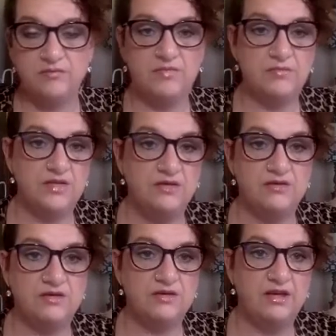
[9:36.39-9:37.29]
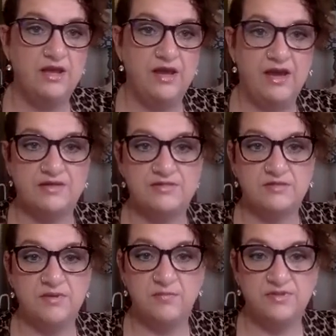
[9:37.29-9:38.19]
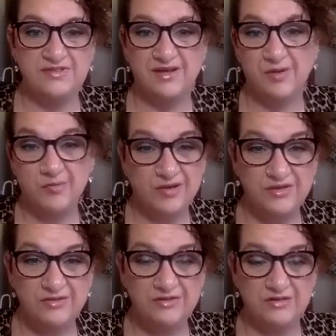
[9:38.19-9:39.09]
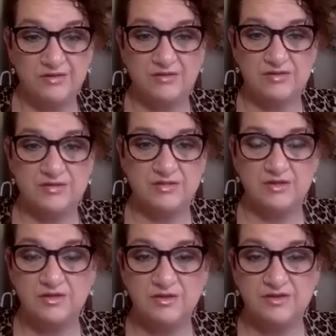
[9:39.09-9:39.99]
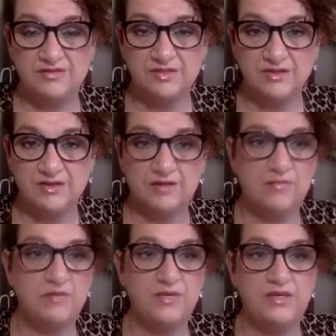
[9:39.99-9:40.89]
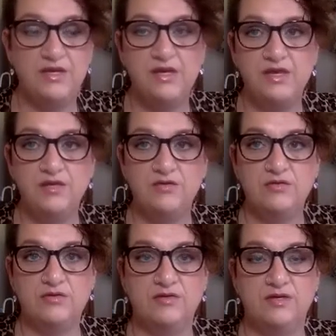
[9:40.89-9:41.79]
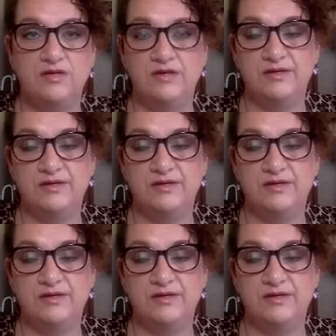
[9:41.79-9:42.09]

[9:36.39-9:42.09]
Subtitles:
Maybe you could ask people to help bring you dinners so that you don't have to cook. Maybe you could